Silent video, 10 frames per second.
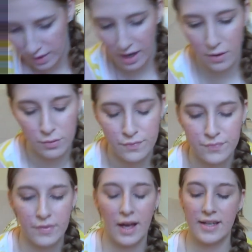Oh,
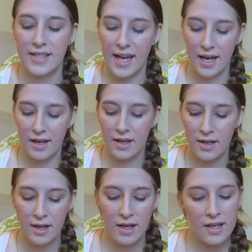I take
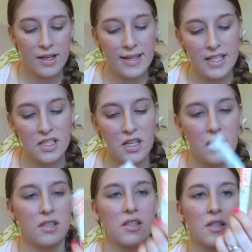Clean
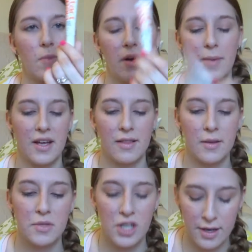Start Smart Mouth
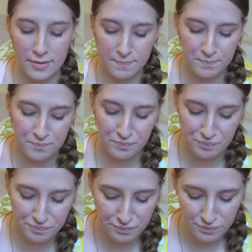Lip Shine,
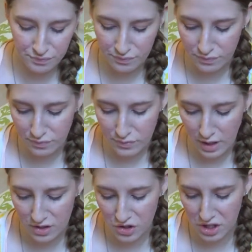
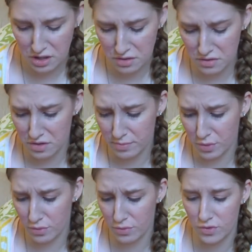Shield
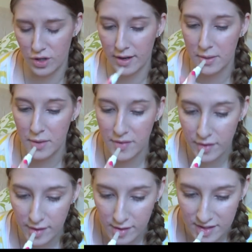Smooth Shine,
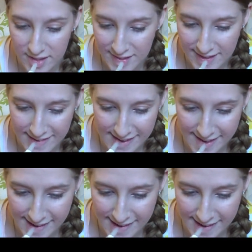whatever, and just kind of